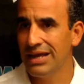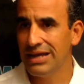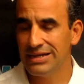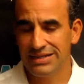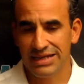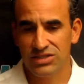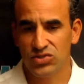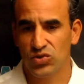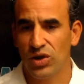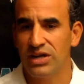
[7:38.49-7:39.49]
is that he's
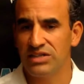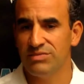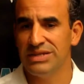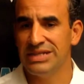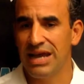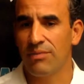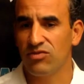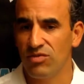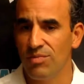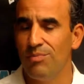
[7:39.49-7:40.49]
trying to be the
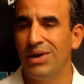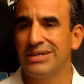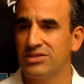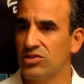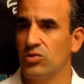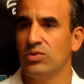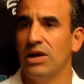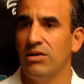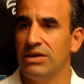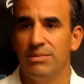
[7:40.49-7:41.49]
absolute best
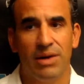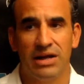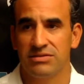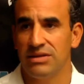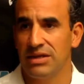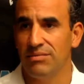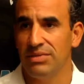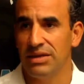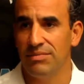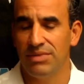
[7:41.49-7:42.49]
Terrell he possibly can be.